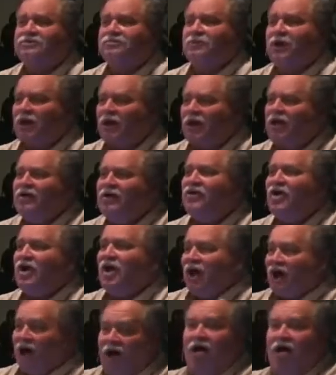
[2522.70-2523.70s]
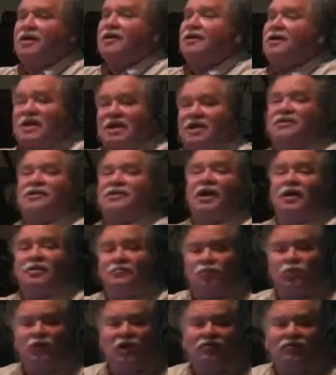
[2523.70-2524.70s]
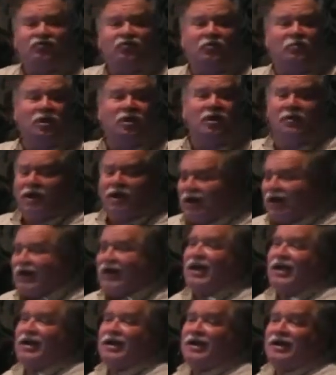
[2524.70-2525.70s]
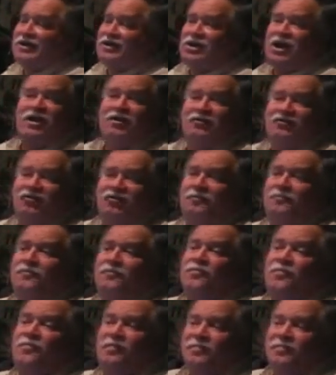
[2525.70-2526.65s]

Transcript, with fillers: my life, I need that breath from Him, and I can't get that from